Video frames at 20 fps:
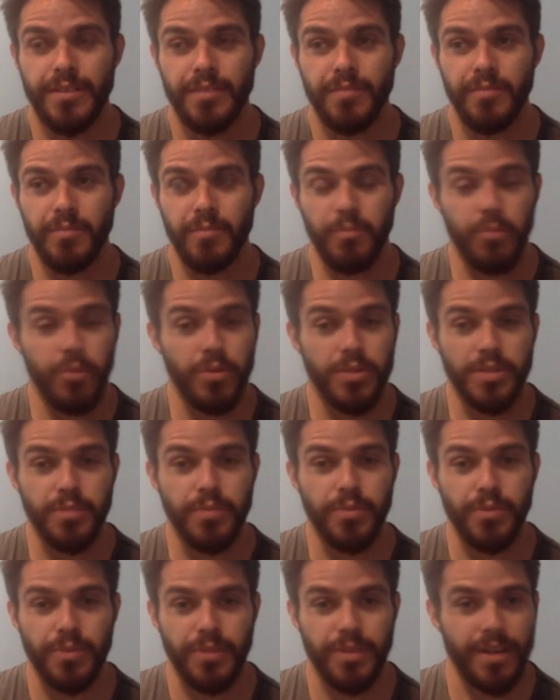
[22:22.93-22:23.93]

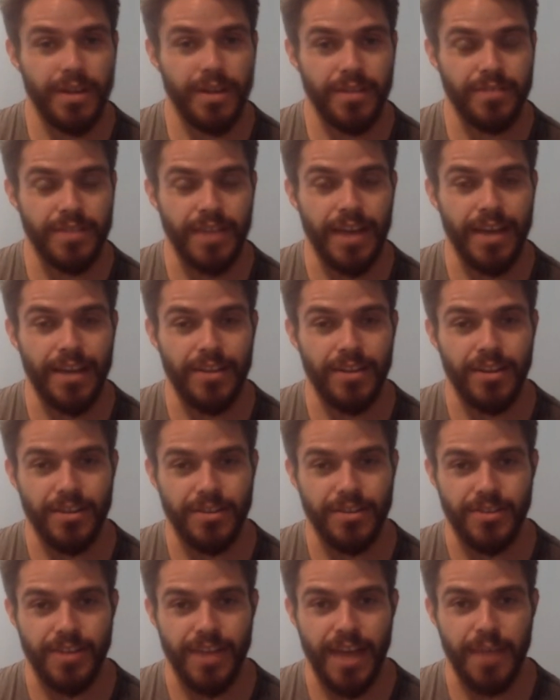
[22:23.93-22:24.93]
multiple kind of
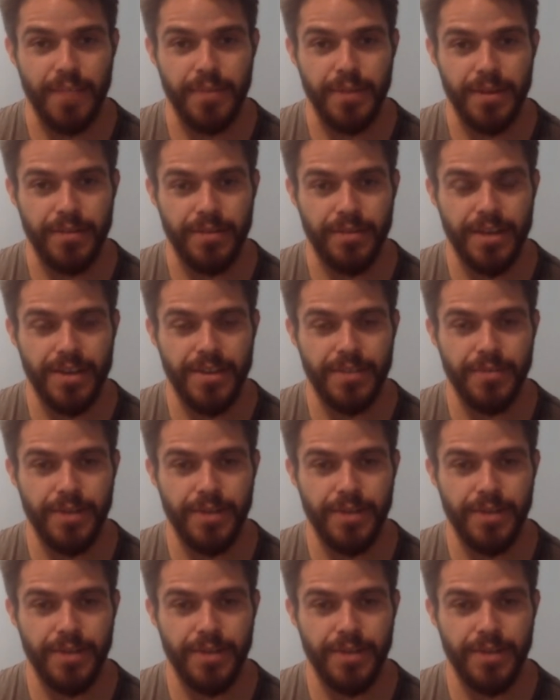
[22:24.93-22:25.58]
dialogues are happening, right?